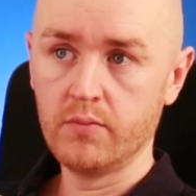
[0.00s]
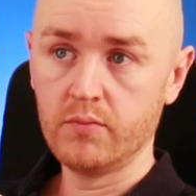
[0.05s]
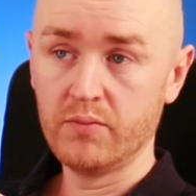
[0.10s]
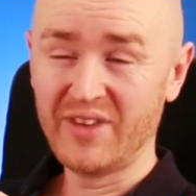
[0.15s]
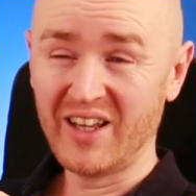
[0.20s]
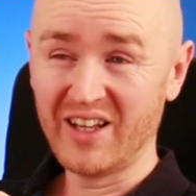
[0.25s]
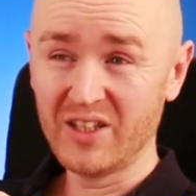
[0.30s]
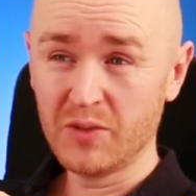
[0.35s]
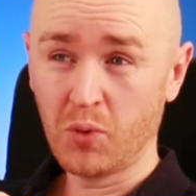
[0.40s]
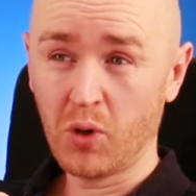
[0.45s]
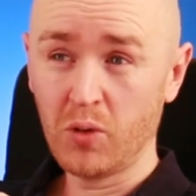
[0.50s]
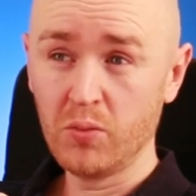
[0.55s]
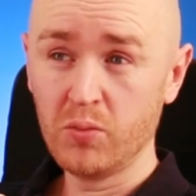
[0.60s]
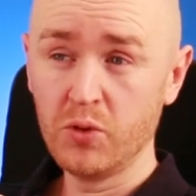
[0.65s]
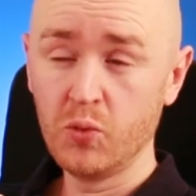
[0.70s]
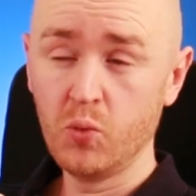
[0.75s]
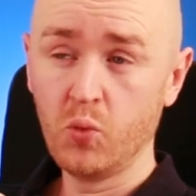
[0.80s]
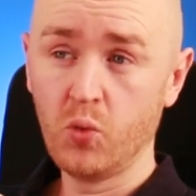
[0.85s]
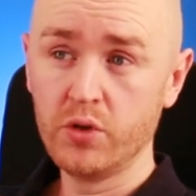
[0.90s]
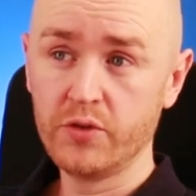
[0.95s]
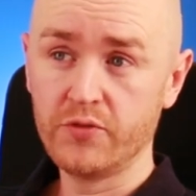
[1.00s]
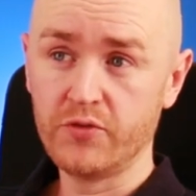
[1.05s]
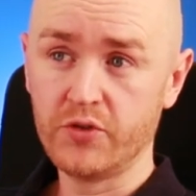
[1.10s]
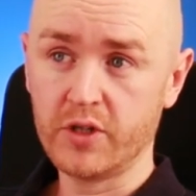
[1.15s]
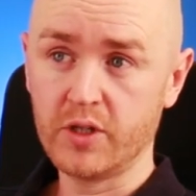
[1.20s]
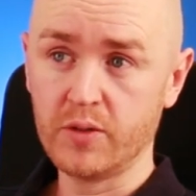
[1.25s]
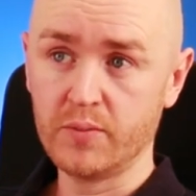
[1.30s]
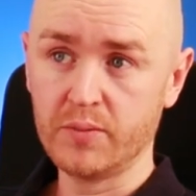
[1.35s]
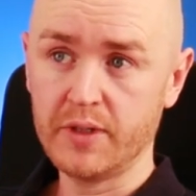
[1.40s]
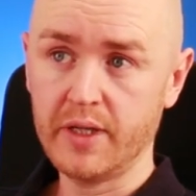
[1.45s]
That's probably one of
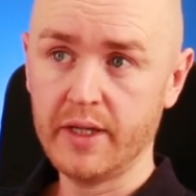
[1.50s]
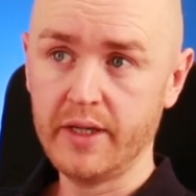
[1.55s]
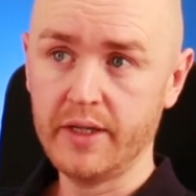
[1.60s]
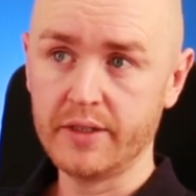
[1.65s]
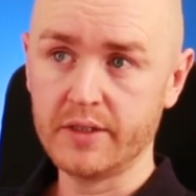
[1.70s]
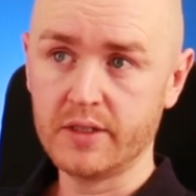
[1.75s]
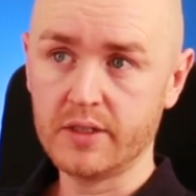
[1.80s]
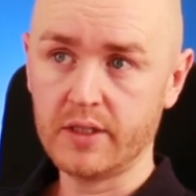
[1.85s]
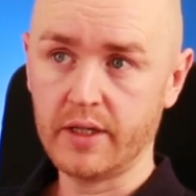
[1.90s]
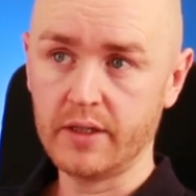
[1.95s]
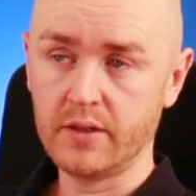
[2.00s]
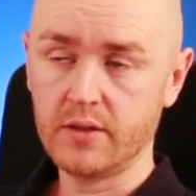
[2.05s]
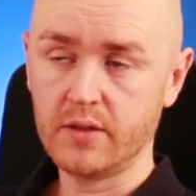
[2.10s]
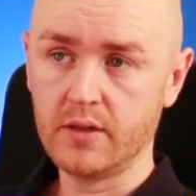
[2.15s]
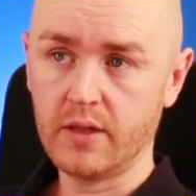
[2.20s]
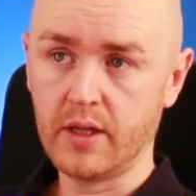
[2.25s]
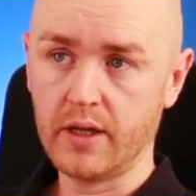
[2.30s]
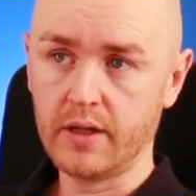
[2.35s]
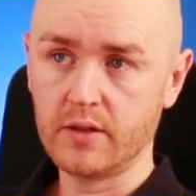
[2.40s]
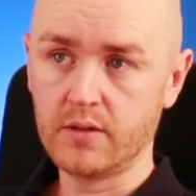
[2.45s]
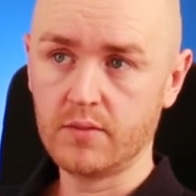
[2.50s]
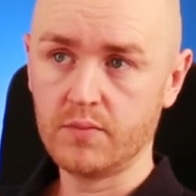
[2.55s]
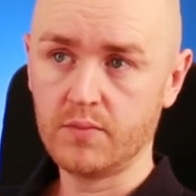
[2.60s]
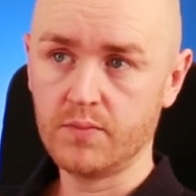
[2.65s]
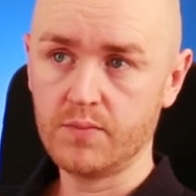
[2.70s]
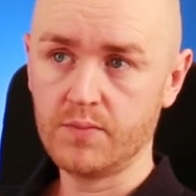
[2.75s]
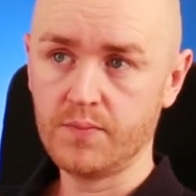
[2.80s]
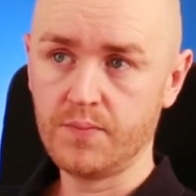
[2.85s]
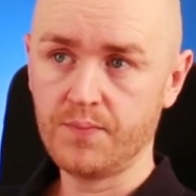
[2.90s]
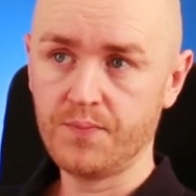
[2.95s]
the complaints that
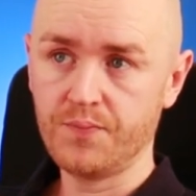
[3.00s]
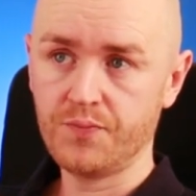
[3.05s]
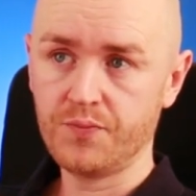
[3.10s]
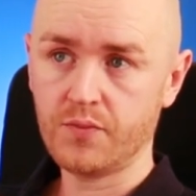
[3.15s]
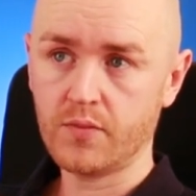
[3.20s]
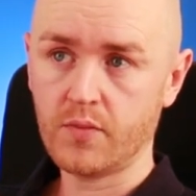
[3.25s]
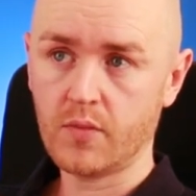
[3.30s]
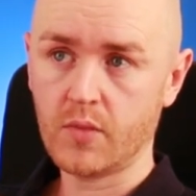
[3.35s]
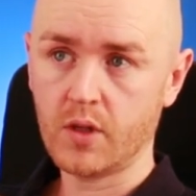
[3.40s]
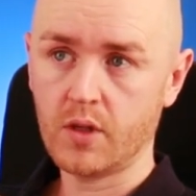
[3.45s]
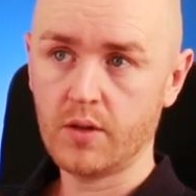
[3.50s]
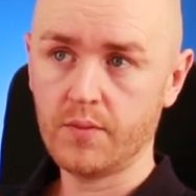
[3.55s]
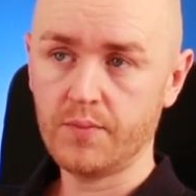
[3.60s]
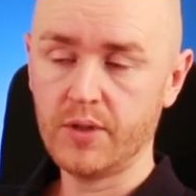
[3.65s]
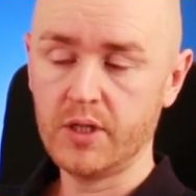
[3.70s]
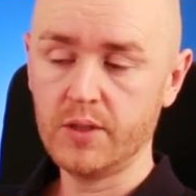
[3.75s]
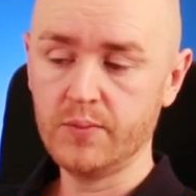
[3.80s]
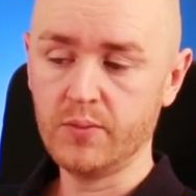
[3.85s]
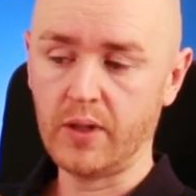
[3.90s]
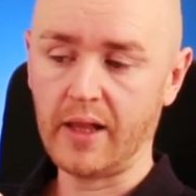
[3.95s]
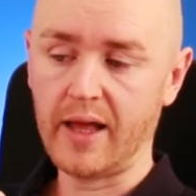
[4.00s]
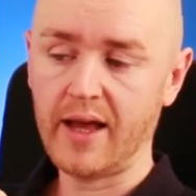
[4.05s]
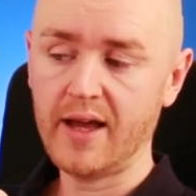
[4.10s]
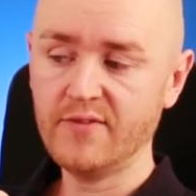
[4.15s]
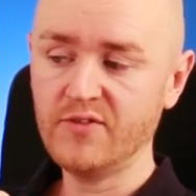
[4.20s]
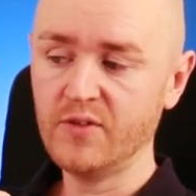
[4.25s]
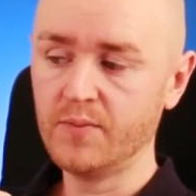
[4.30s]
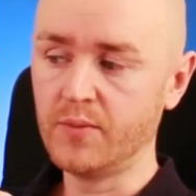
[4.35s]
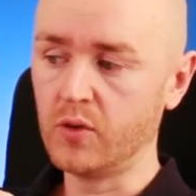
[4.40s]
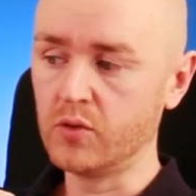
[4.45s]
people
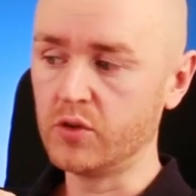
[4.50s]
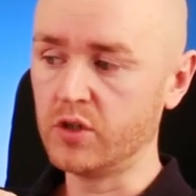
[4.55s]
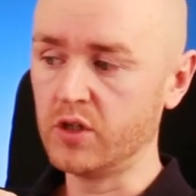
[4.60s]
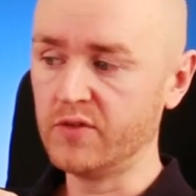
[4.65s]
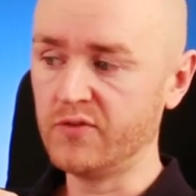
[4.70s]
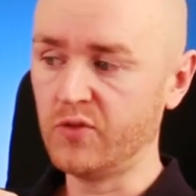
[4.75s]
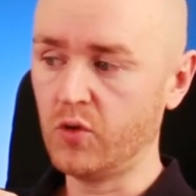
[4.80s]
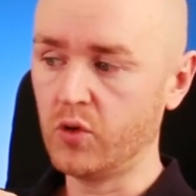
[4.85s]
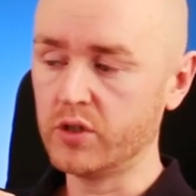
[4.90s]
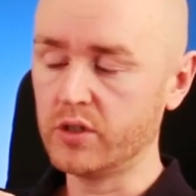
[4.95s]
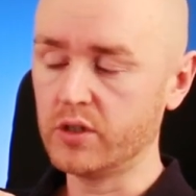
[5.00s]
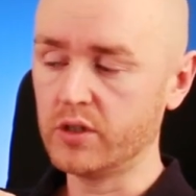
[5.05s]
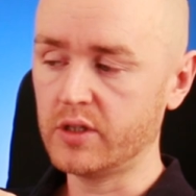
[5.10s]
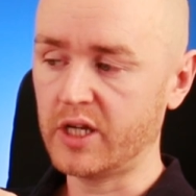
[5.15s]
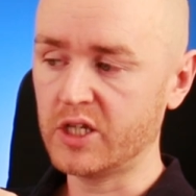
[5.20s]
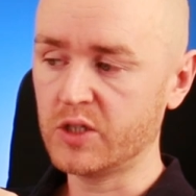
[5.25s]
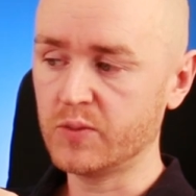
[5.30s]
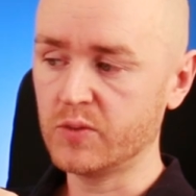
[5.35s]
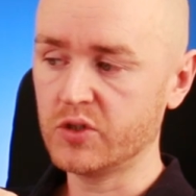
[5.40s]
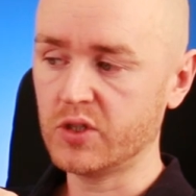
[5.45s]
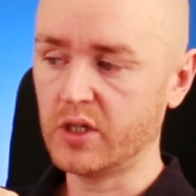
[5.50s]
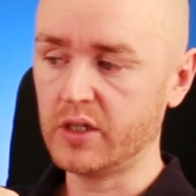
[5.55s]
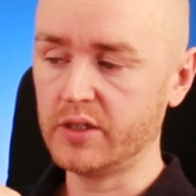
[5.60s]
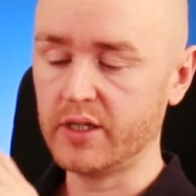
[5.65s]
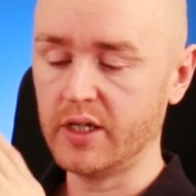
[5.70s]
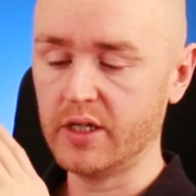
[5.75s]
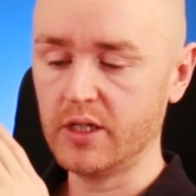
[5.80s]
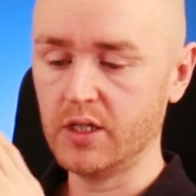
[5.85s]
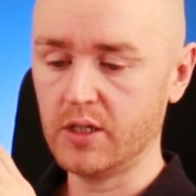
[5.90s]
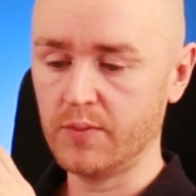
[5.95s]
have about the avoidant attachment style,
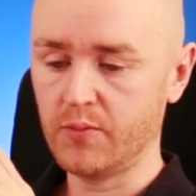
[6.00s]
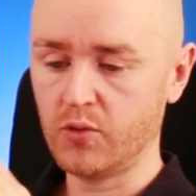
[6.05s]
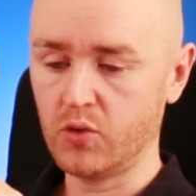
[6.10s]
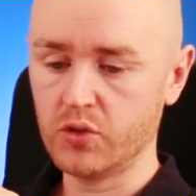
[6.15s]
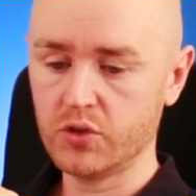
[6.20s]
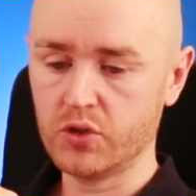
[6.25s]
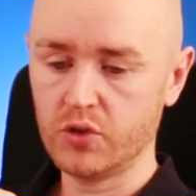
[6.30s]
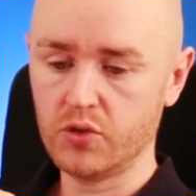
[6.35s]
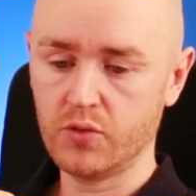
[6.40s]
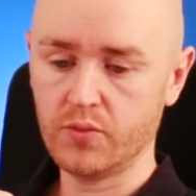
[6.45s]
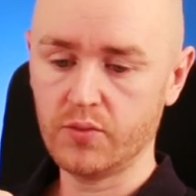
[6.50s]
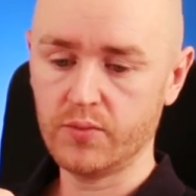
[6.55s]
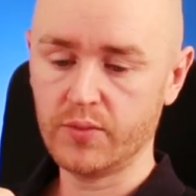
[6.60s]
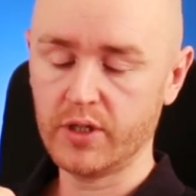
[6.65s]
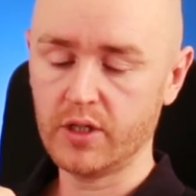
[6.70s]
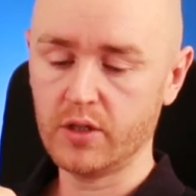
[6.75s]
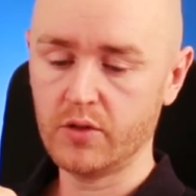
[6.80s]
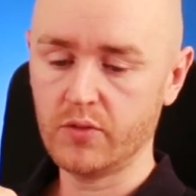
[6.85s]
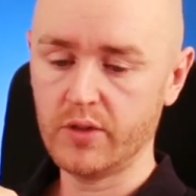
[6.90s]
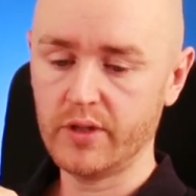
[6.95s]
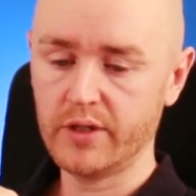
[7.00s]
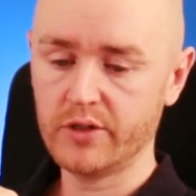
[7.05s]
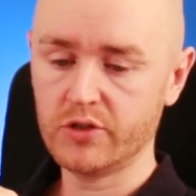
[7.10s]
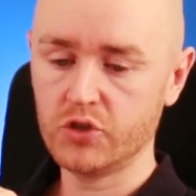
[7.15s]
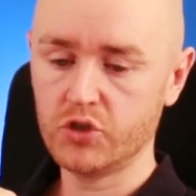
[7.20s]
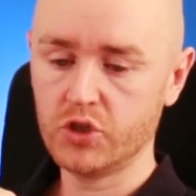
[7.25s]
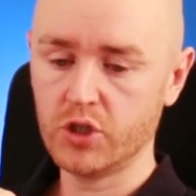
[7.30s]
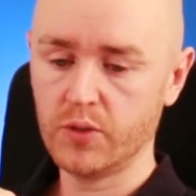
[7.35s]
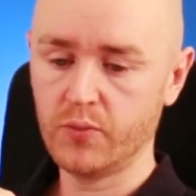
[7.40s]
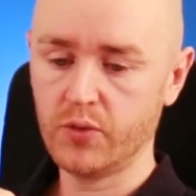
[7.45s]
dating a person or being in a
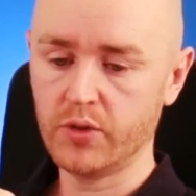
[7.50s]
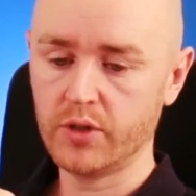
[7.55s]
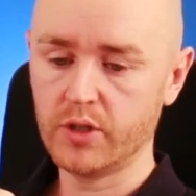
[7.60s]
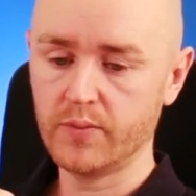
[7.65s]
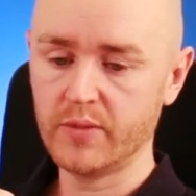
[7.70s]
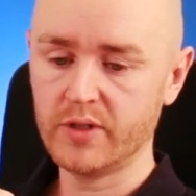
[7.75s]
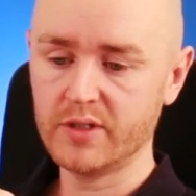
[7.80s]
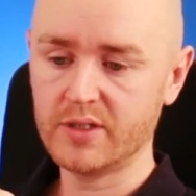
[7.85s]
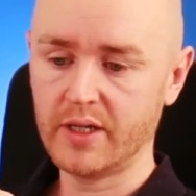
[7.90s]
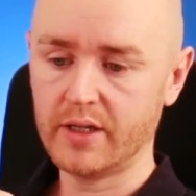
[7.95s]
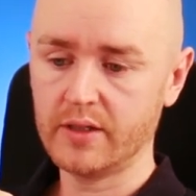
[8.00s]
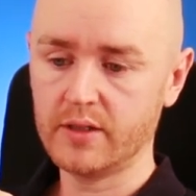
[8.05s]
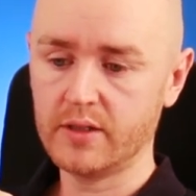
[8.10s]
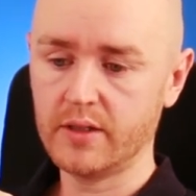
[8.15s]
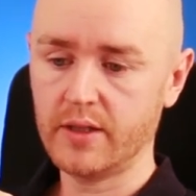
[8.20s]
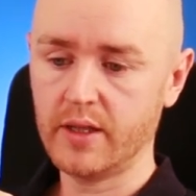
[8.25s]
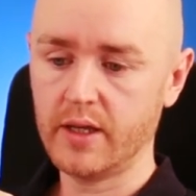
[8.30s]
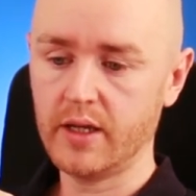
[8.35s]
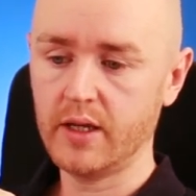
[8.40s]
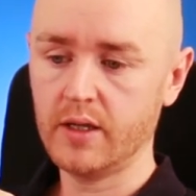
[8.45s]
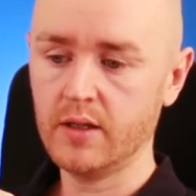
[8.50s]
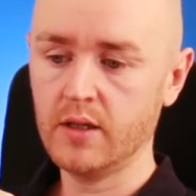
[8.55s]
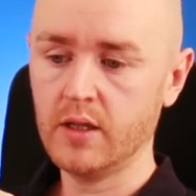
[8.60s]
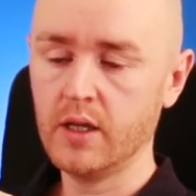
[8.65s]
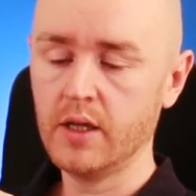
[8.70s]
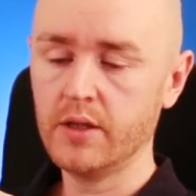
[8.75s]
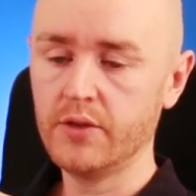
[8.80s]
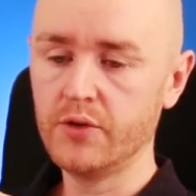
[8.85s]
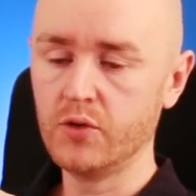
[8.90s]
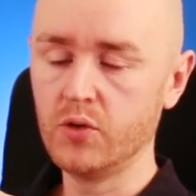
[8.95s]
relationship with them, is that they're
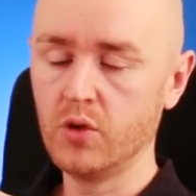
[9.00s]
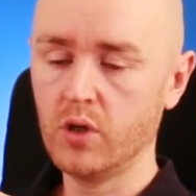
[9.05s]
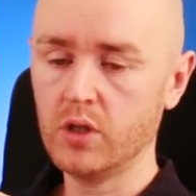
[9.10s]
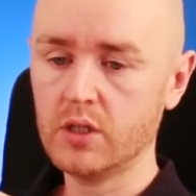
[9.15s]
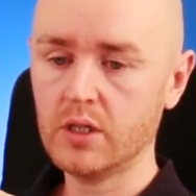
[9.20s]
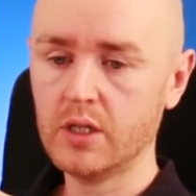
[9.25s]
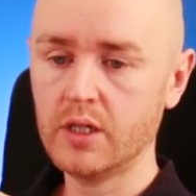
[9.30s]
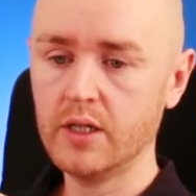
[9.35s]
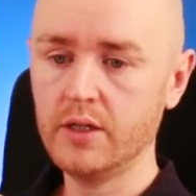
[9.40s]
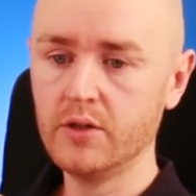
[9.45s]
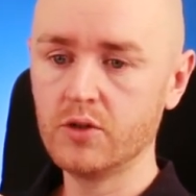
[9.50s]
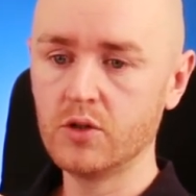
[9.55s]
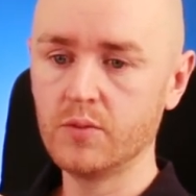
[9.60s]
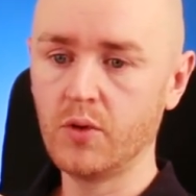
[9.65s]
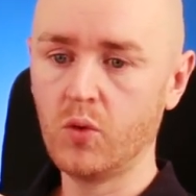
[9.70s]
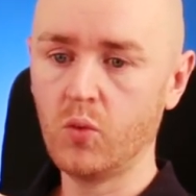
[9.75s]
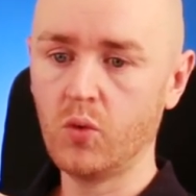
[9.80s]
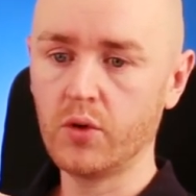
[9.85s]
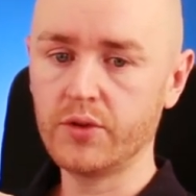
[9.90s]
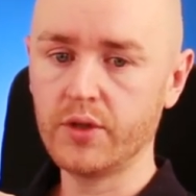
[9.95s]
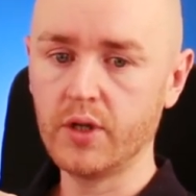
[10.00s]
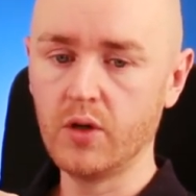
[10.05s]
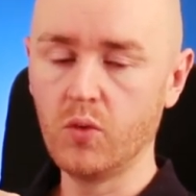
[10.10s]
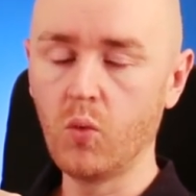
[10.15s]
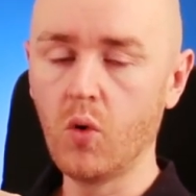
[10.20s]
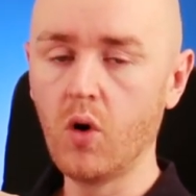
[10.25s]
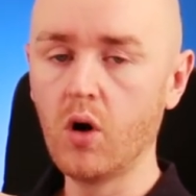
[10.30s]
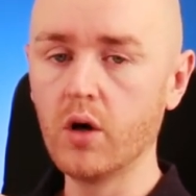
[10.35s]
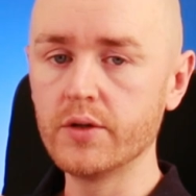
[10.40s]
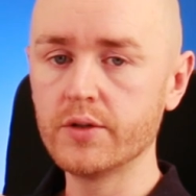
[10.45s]
not clear about what they
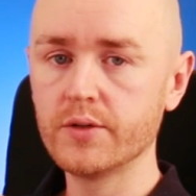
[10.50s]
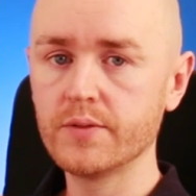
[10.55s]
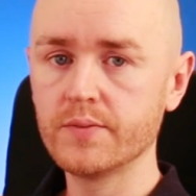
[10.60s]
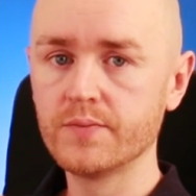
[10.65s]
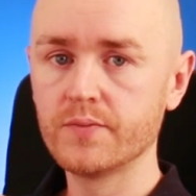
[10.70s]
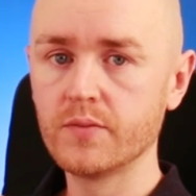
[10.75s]
want.